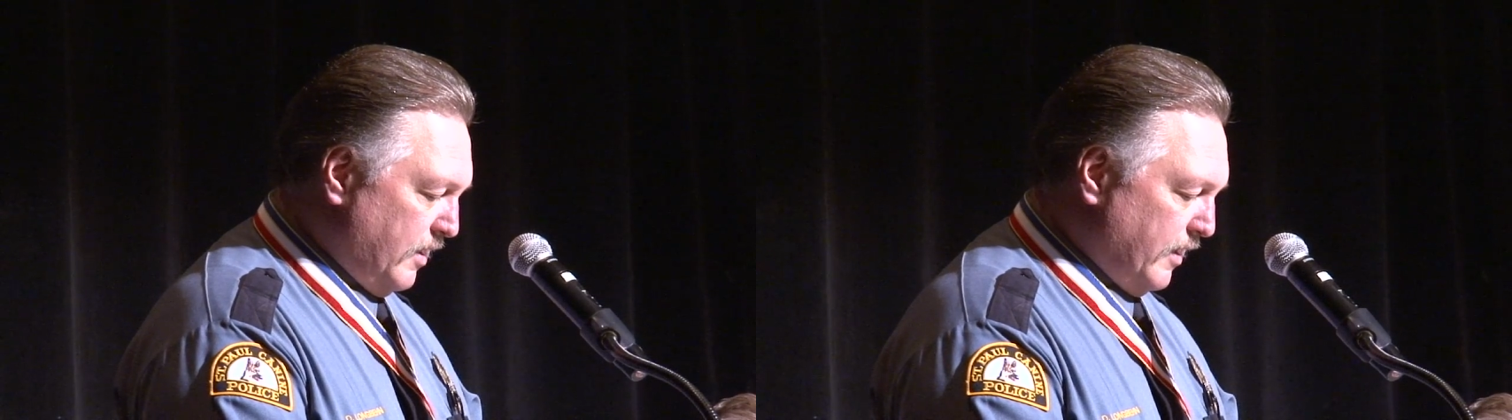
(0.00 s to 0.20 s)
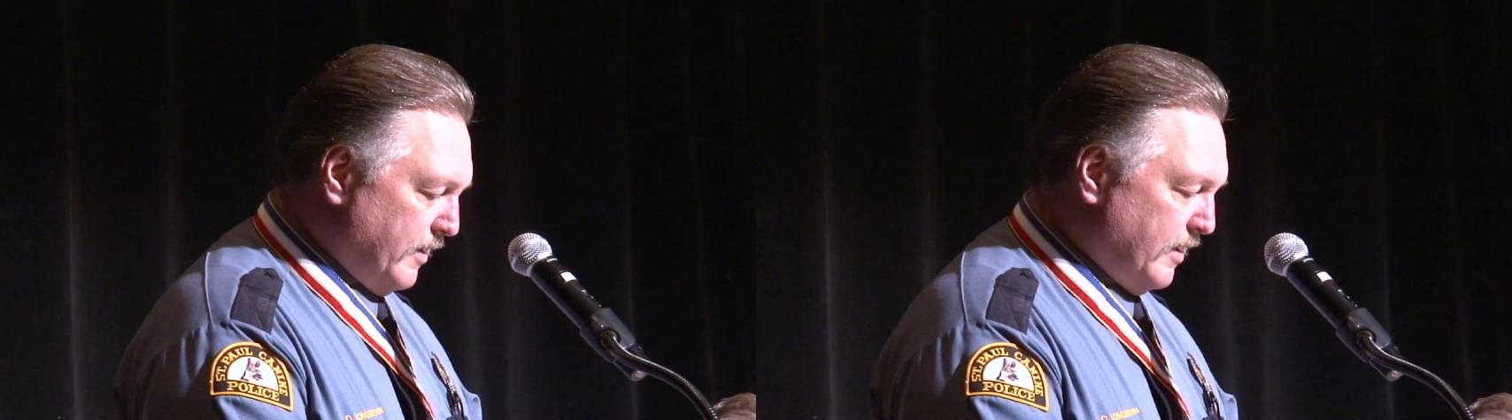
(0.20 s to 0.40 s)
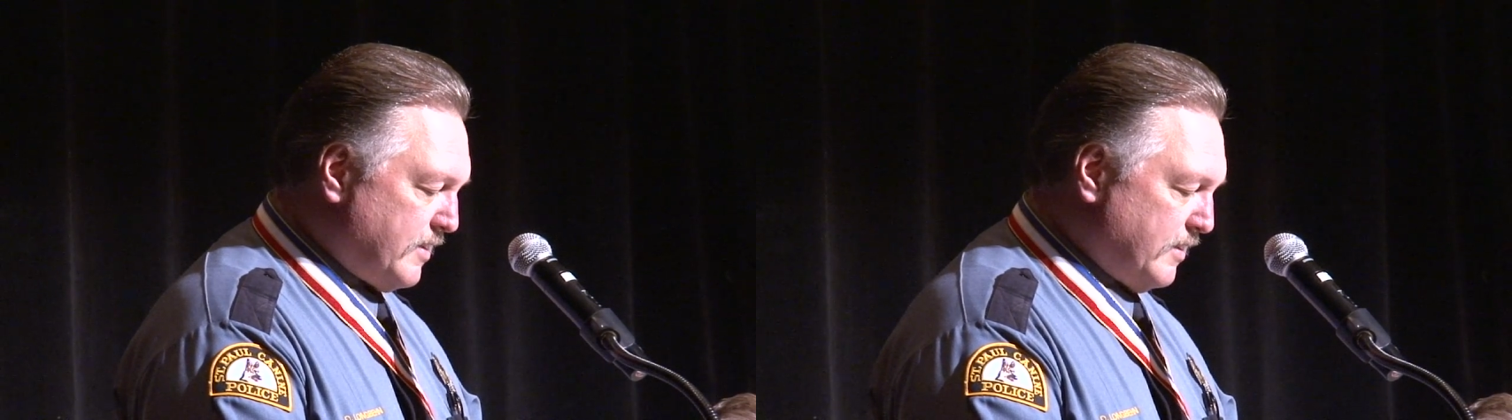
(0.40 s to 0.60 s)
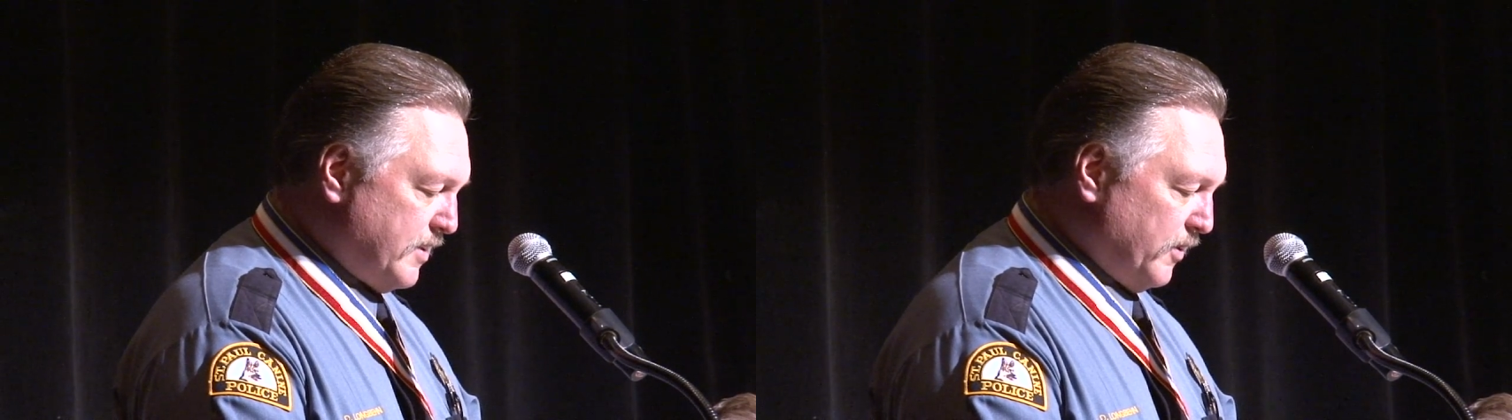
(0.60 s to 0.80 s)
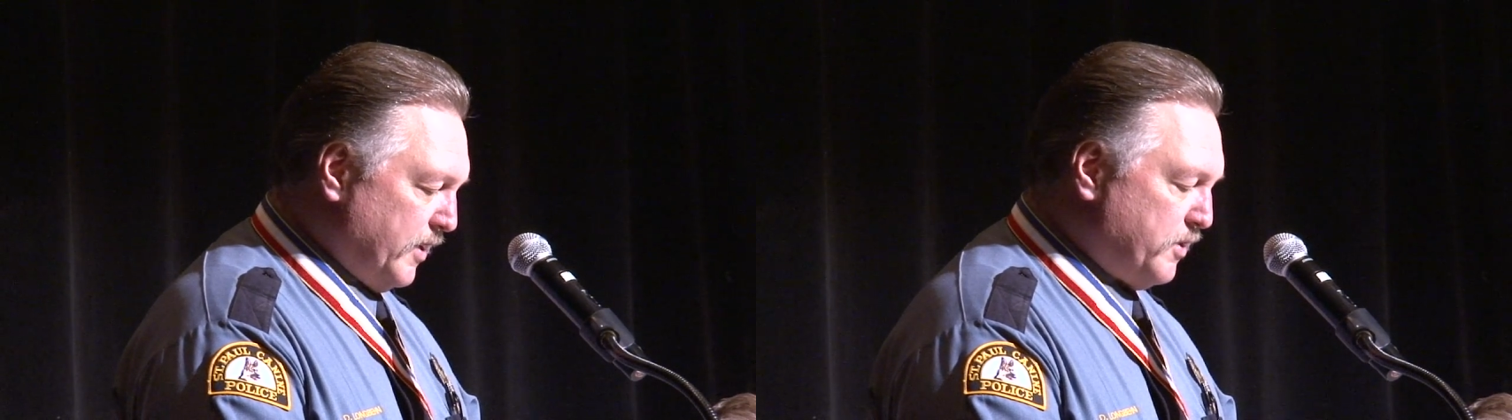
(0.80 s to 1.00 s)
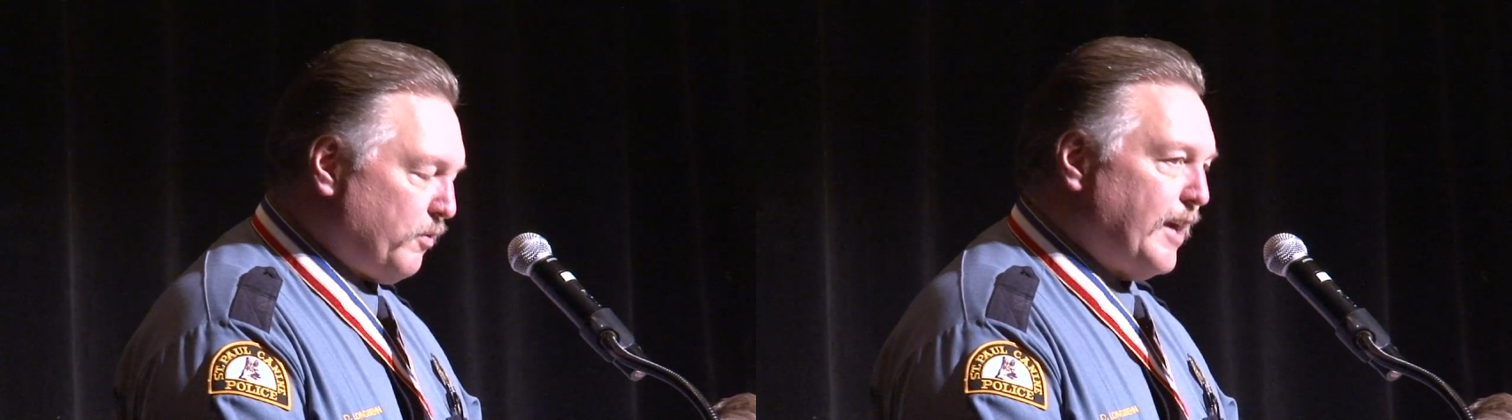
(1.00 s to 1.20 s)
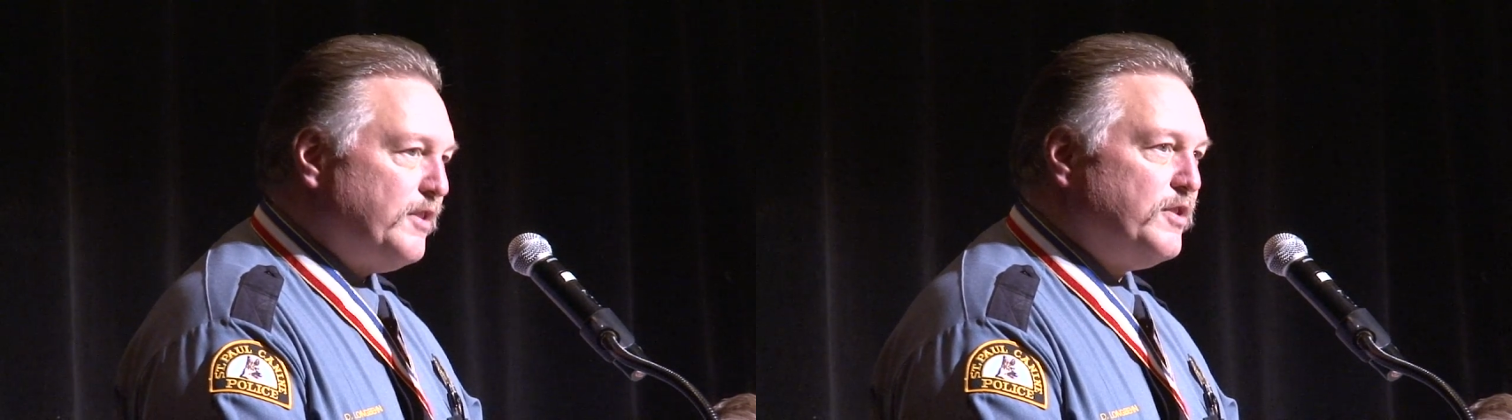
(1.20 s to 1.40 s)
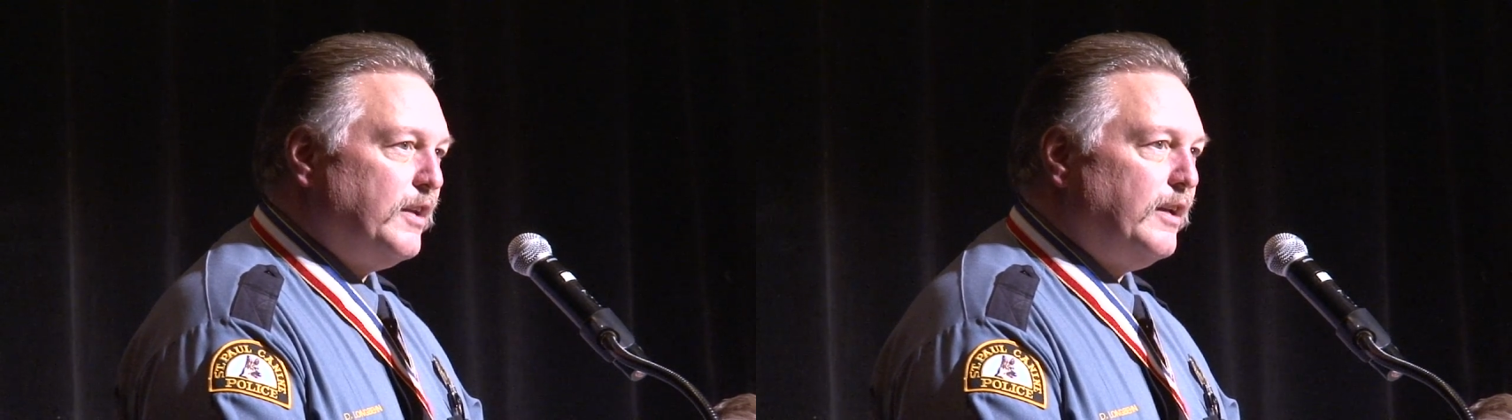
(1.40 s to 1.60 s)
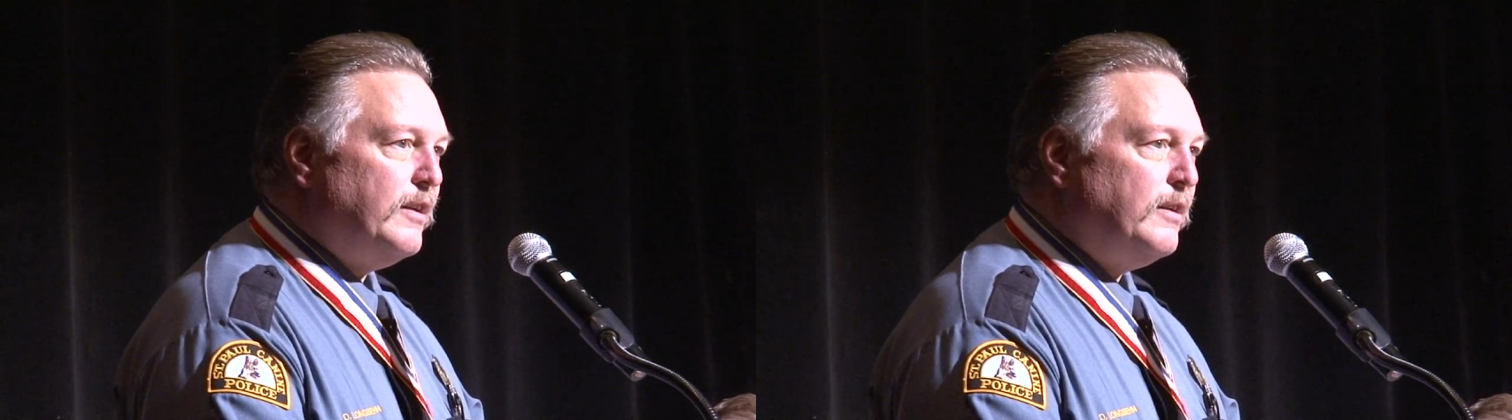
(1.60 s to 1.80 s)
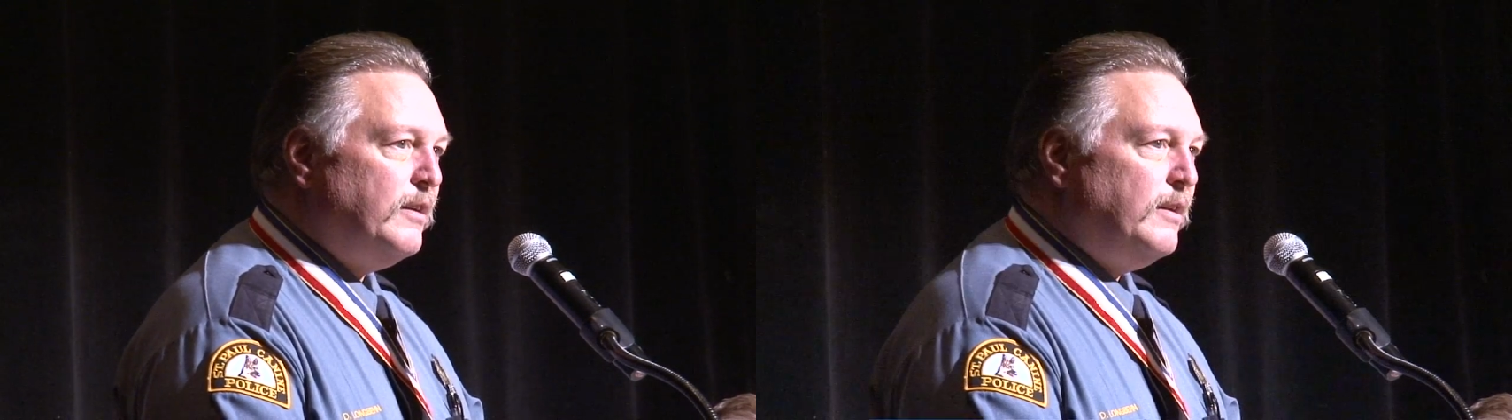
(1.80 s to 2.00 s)
unnecessary
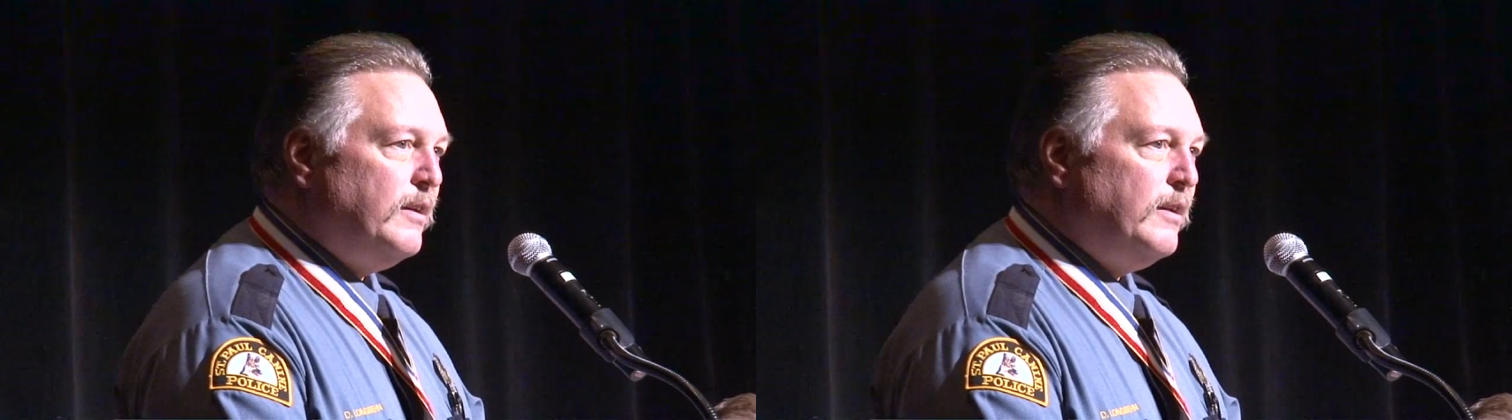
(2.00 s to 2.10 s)
tragedy.